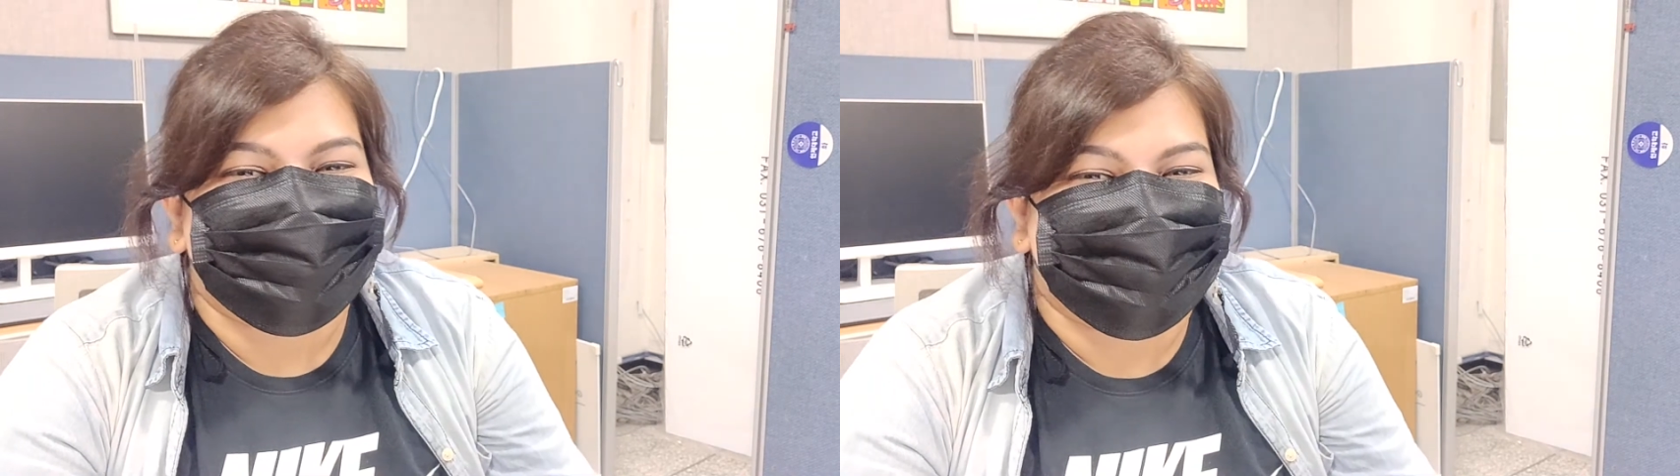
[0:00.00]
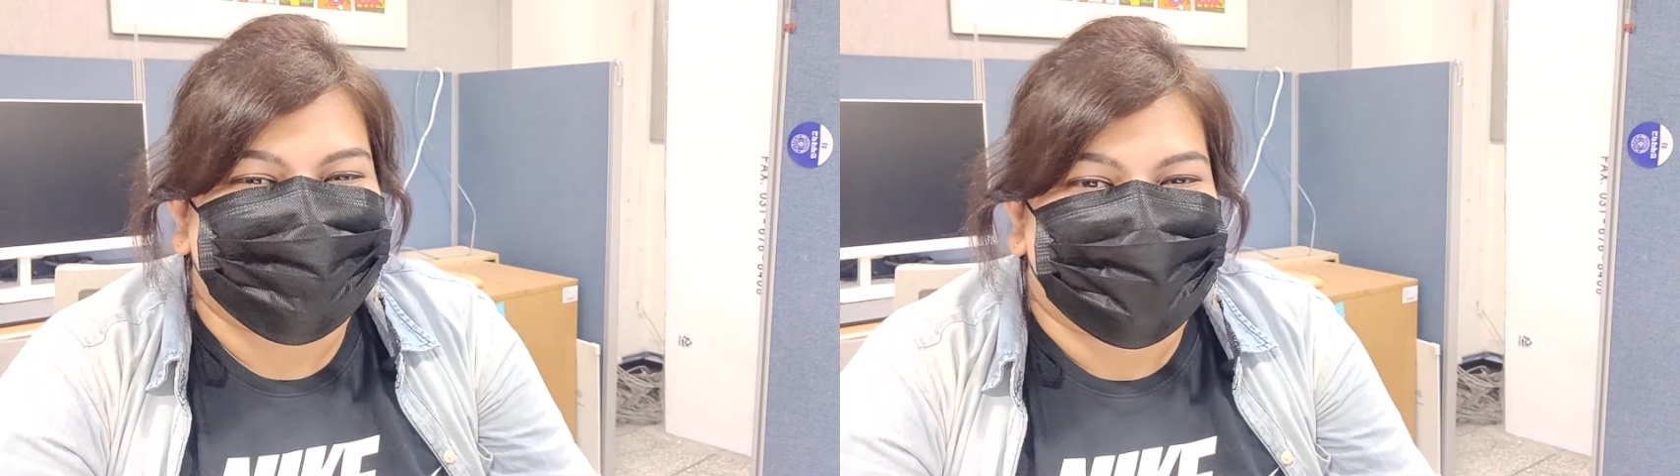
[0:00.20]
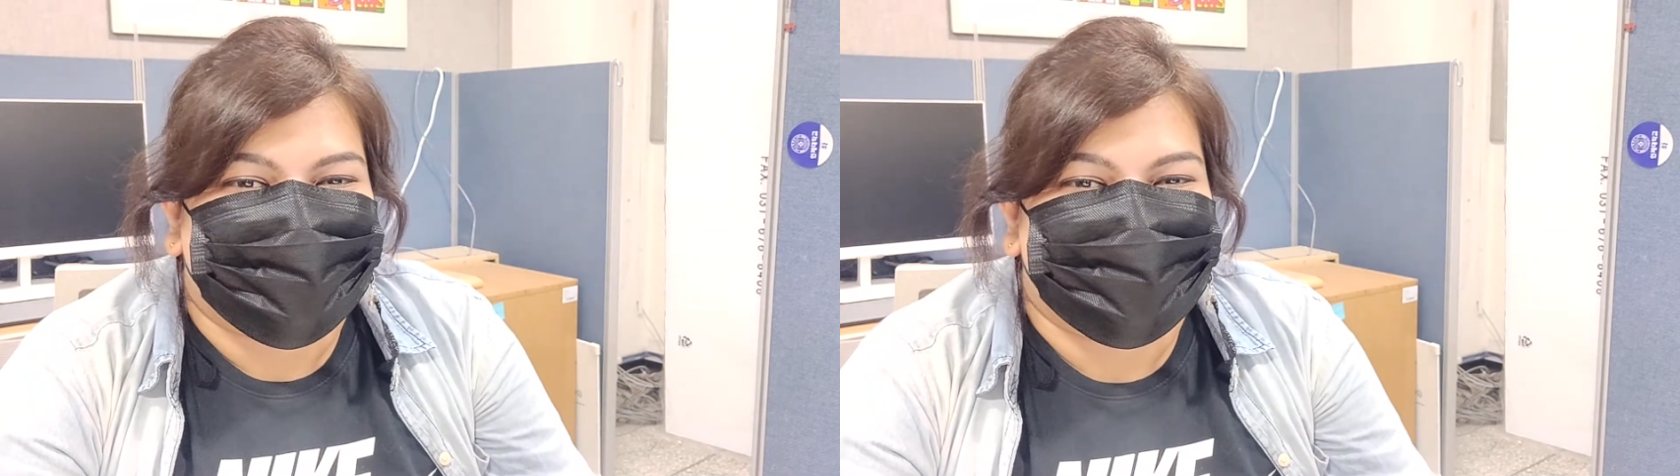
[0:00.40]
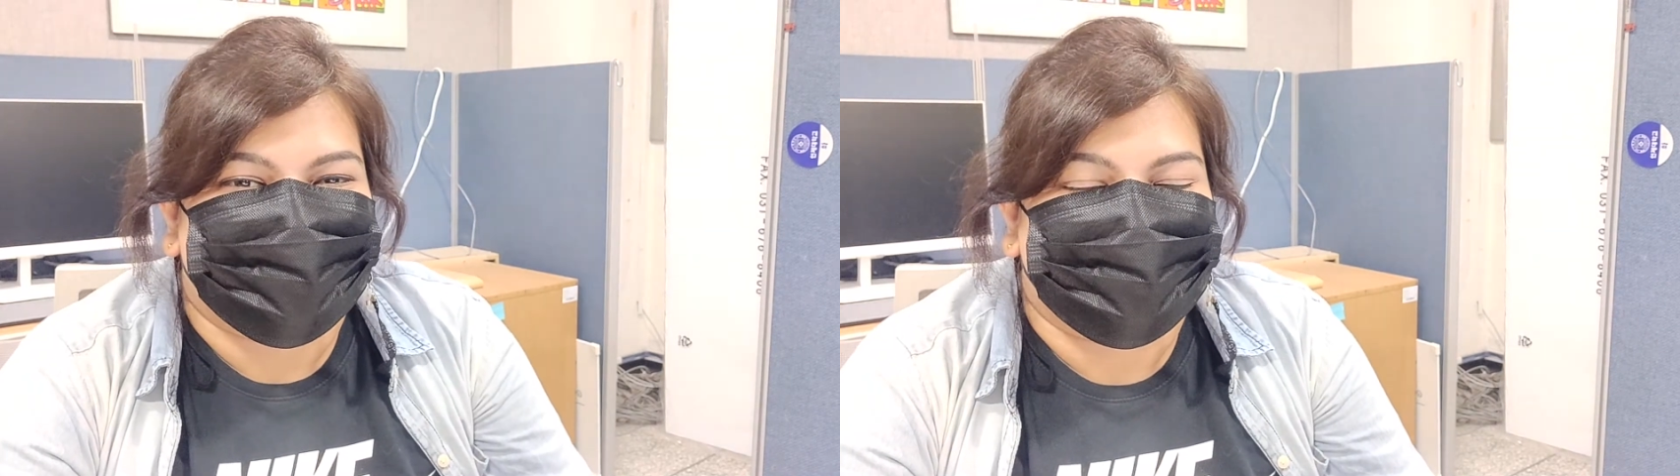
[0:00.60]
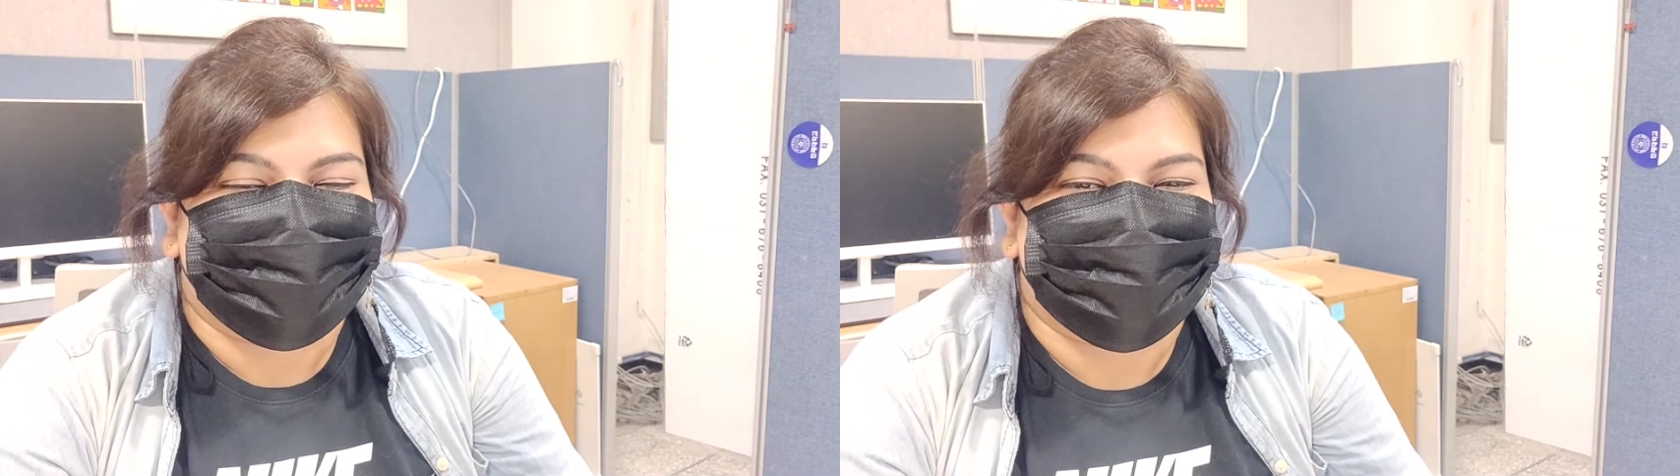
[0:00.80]

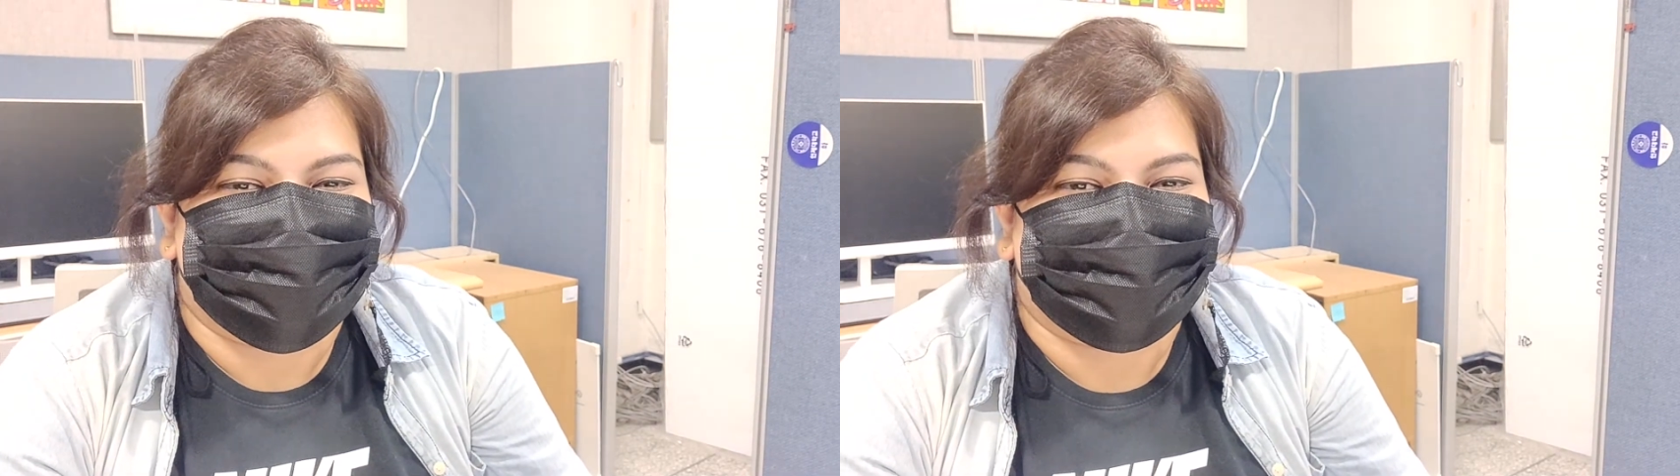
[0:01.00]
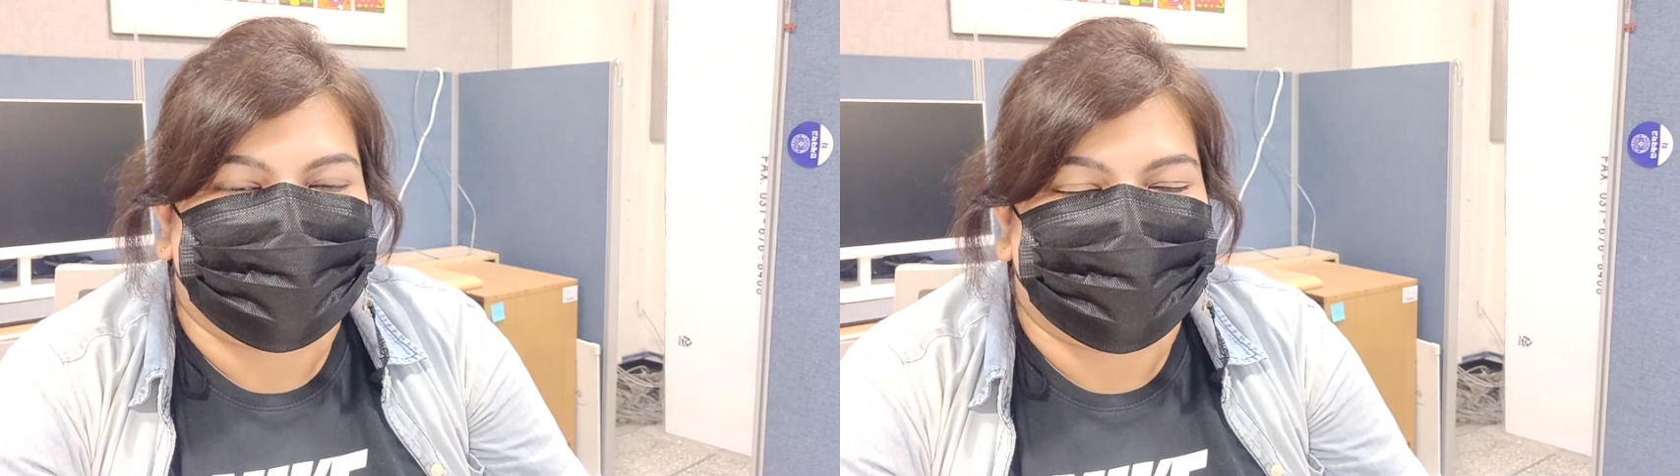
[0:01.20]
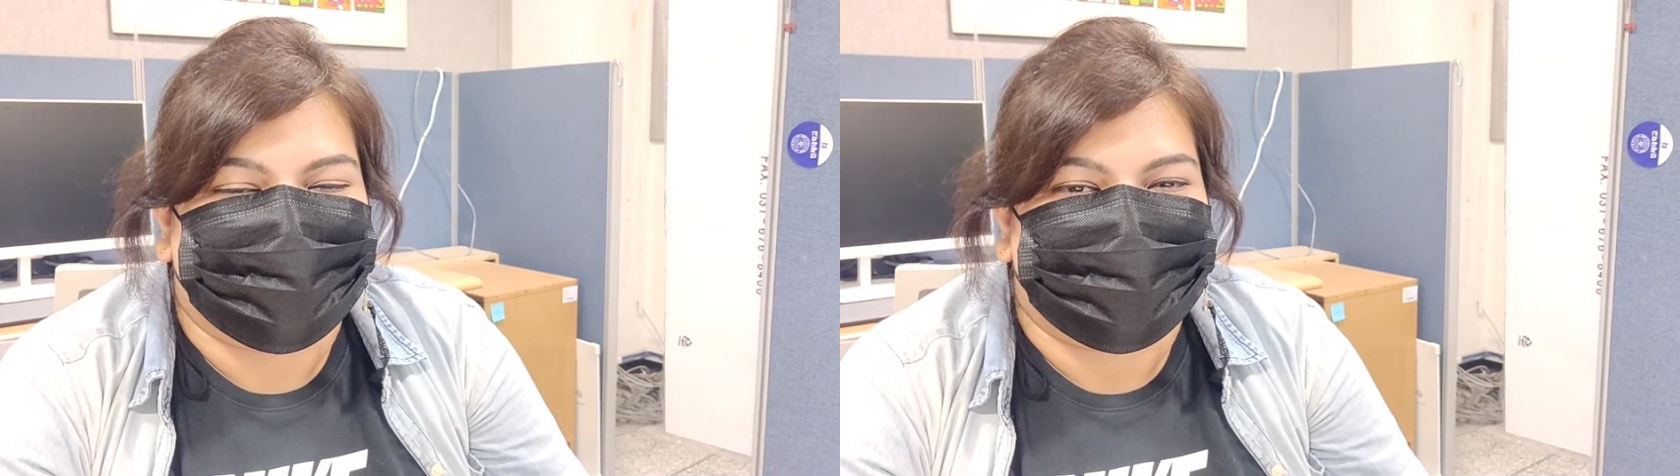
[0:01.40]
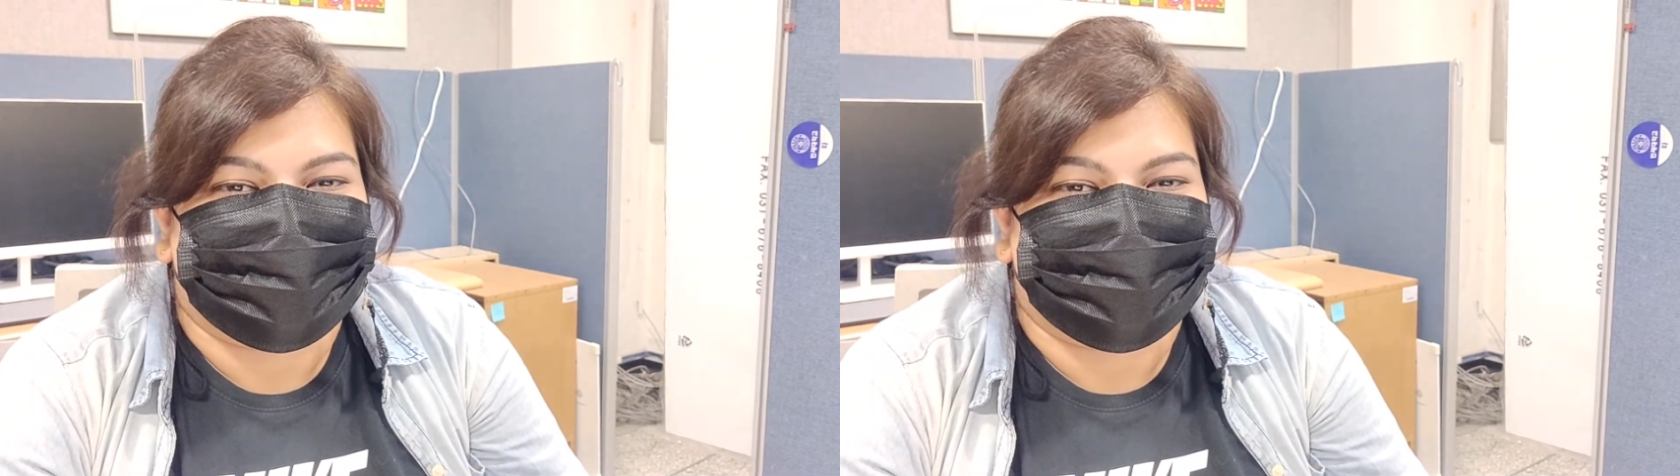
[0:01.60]
So, yeah,